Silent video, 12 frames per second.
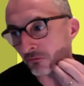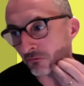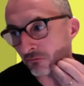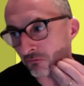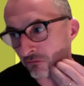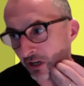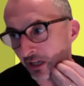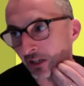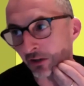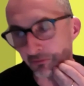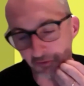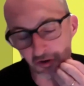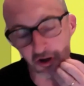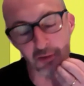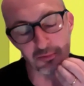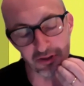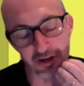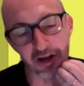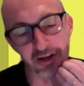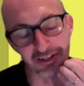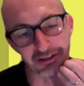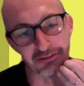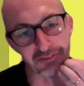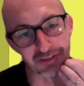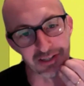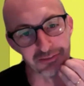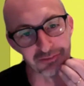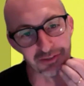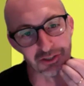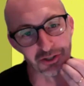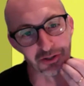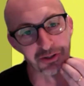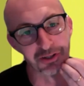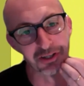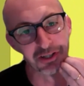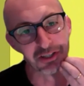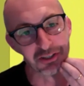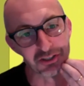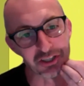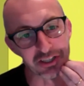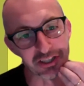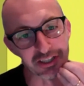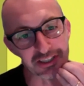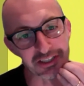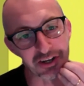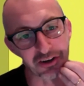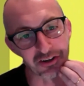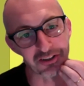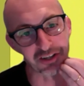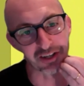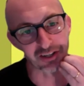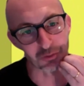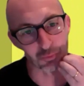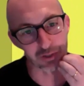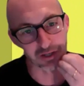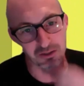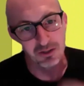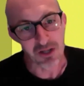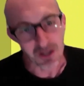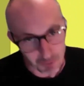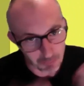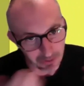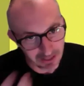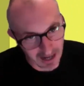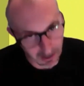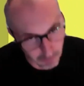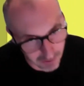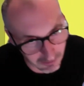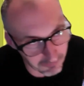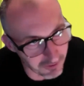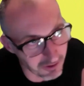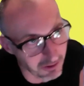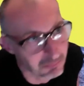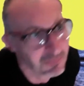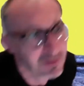reconfirmed the idea of the individual genius architect. But we're now looking for,